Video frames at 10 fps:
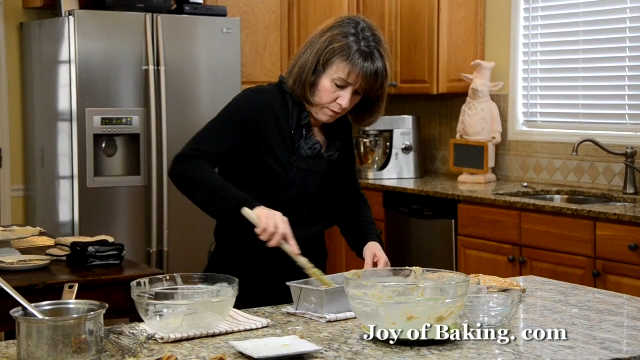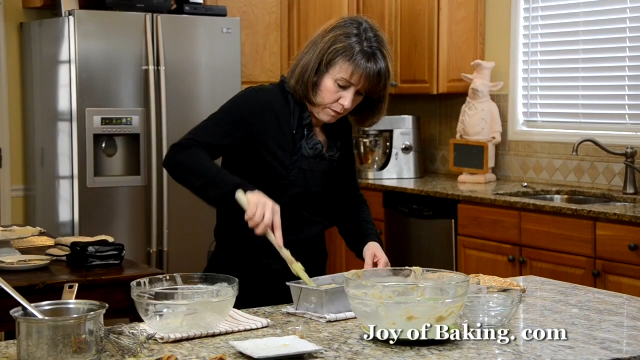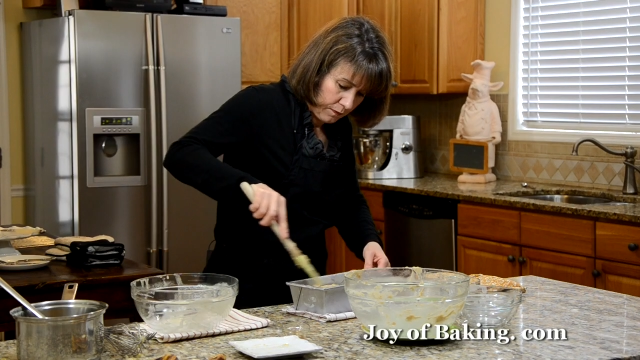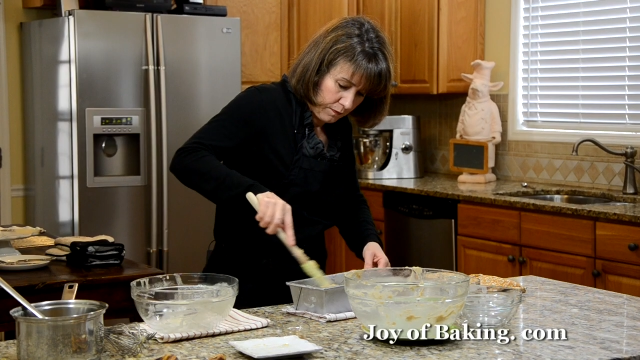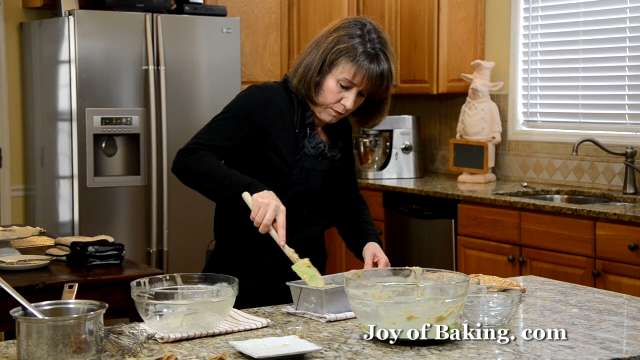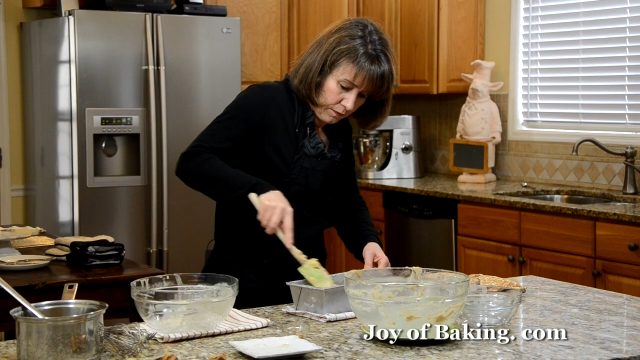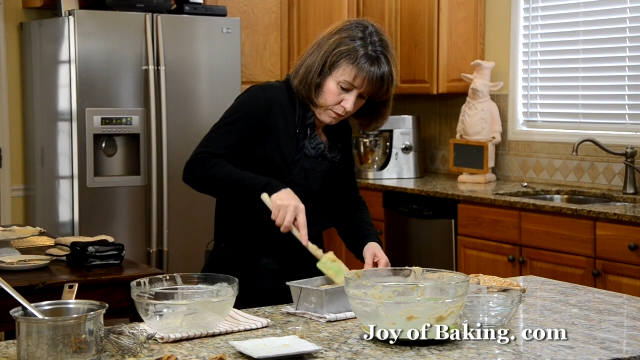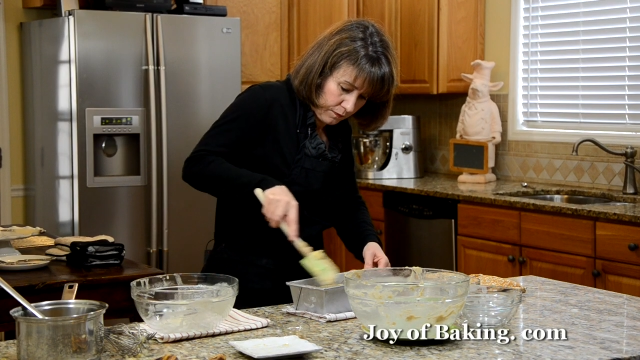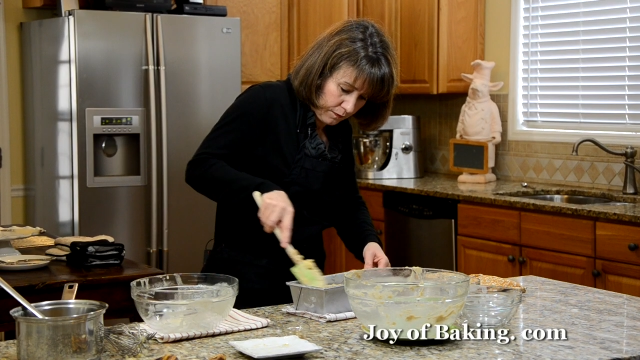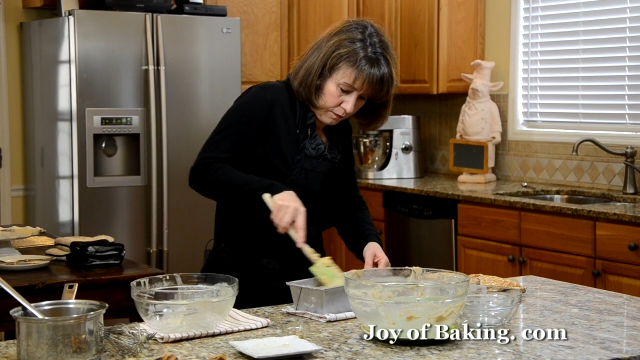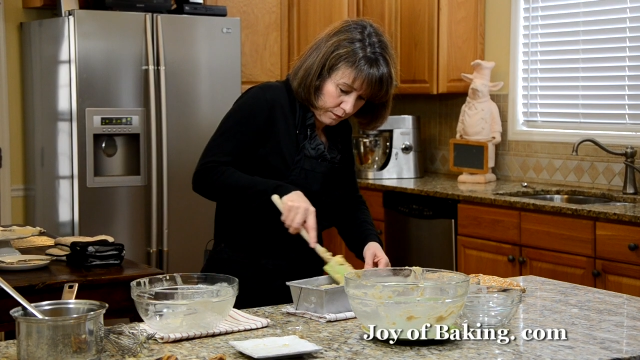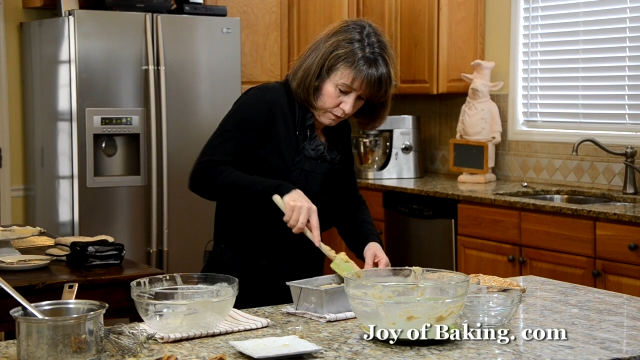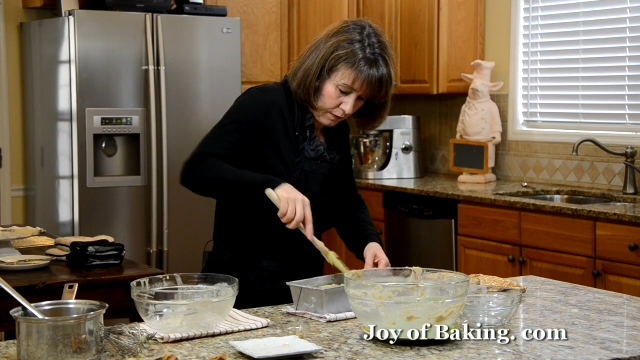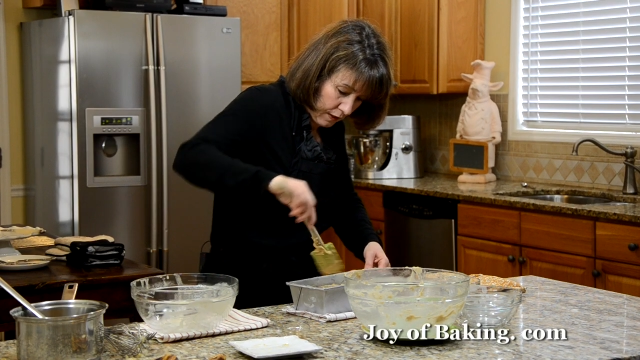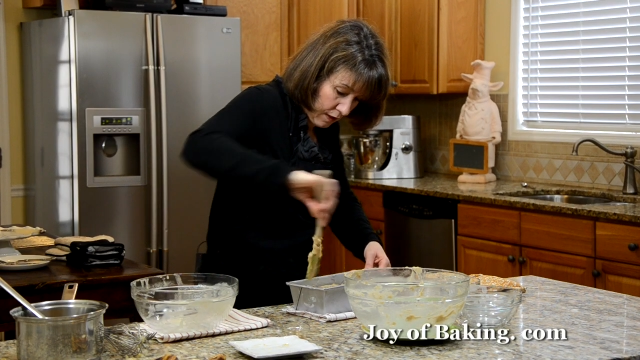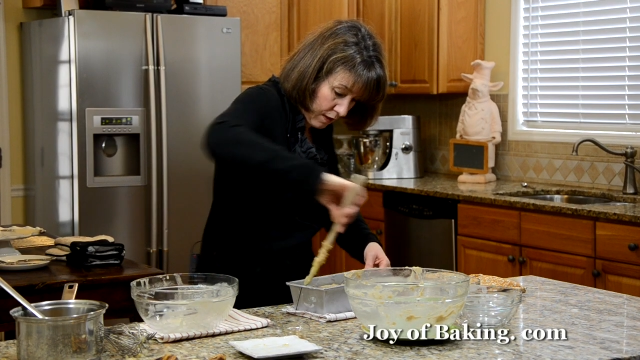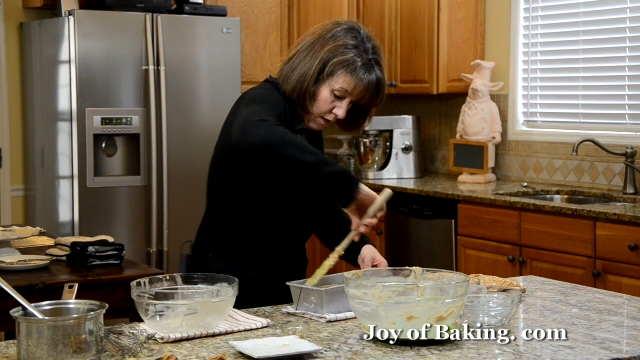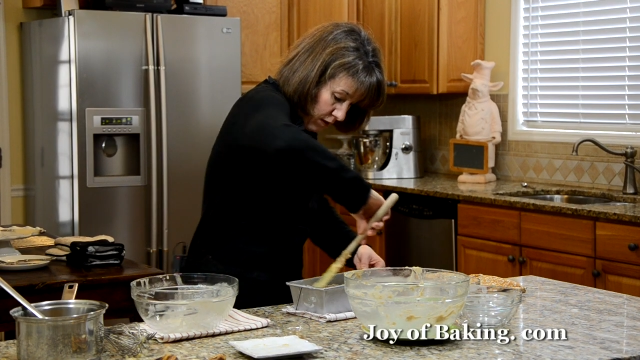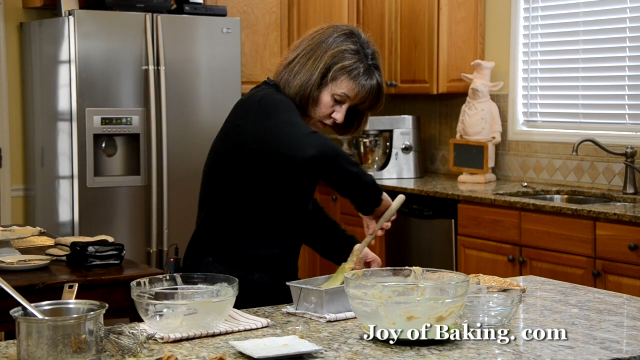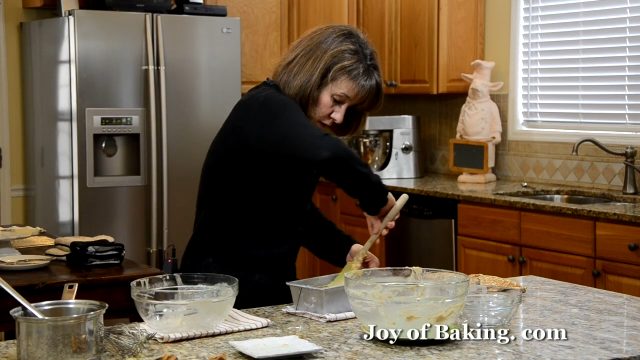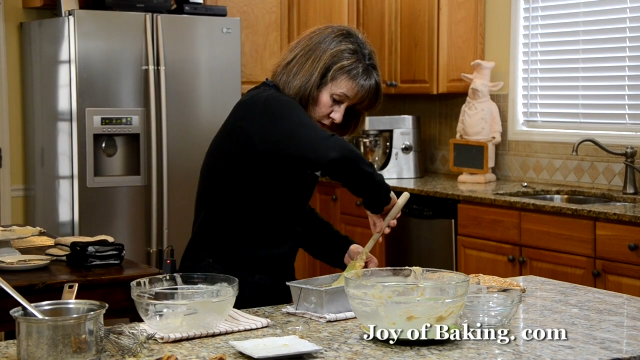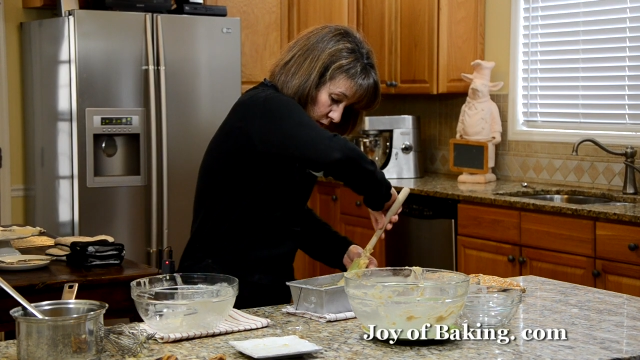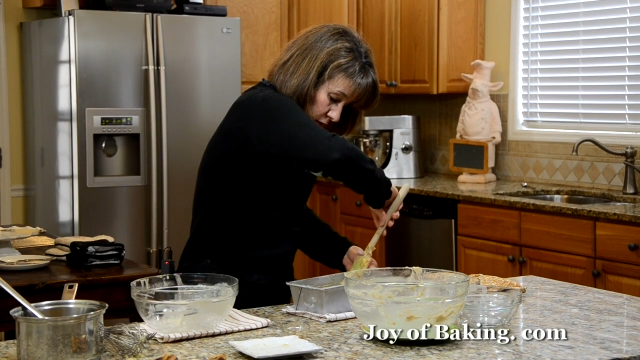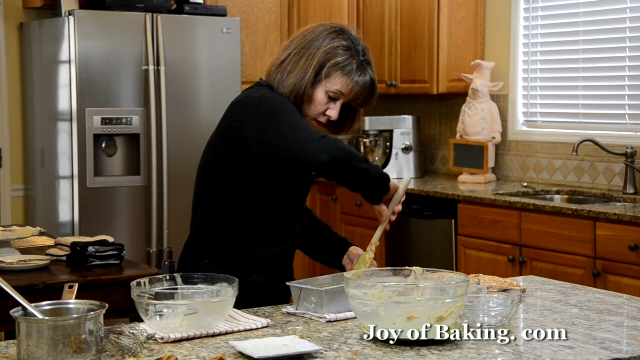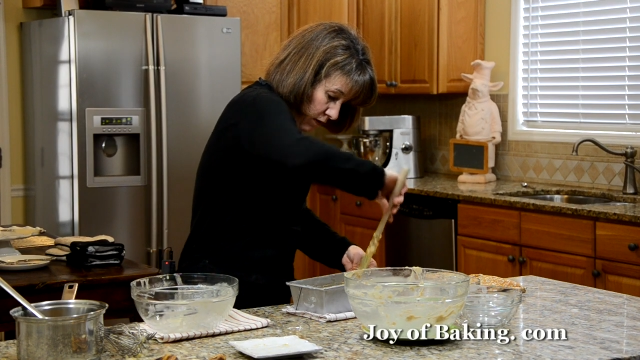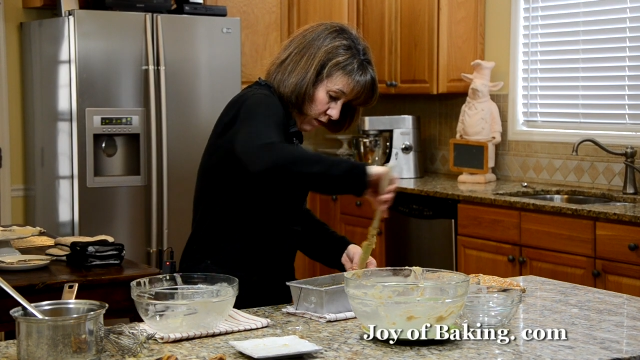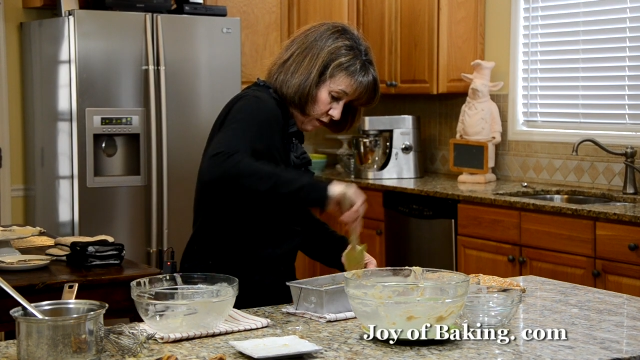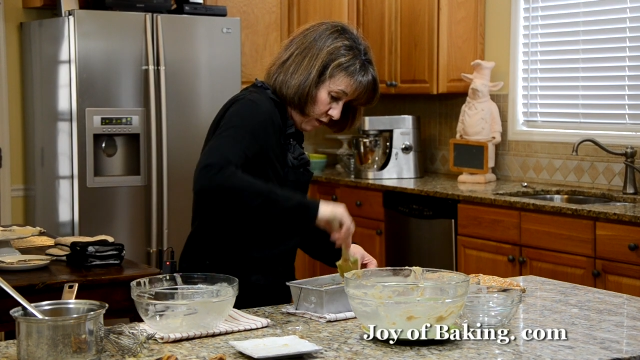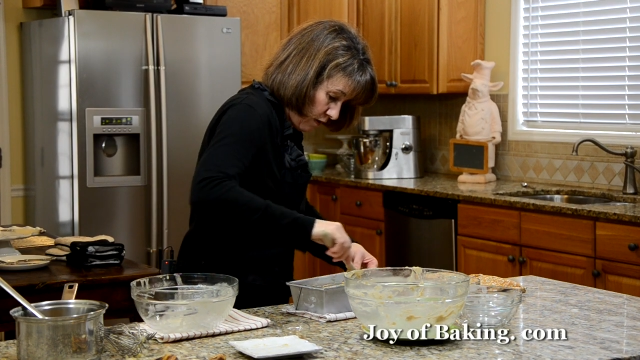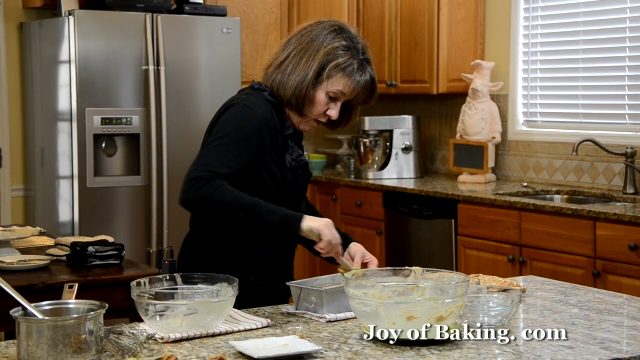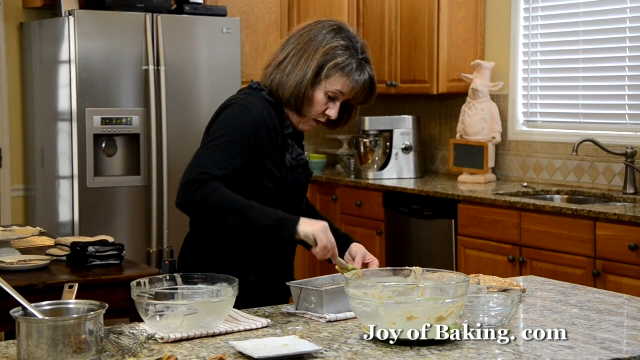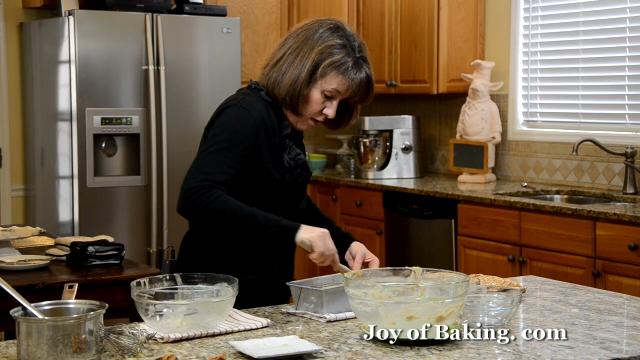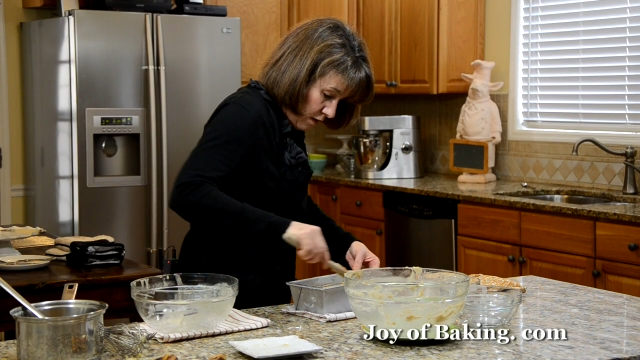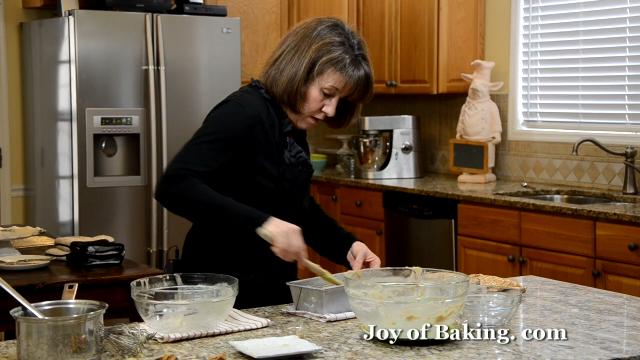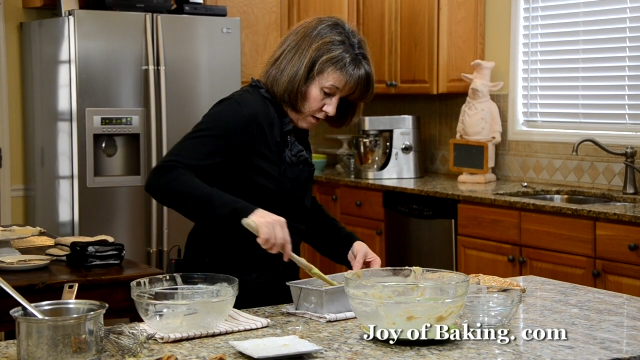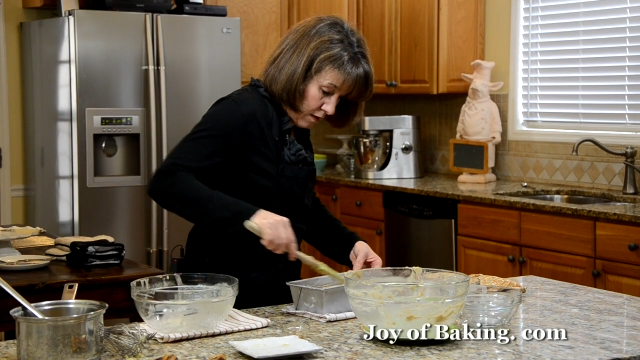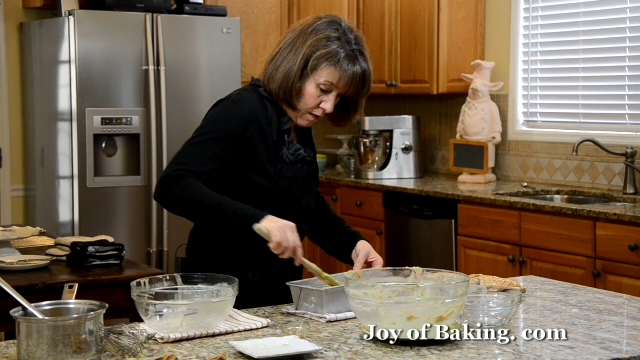(silence)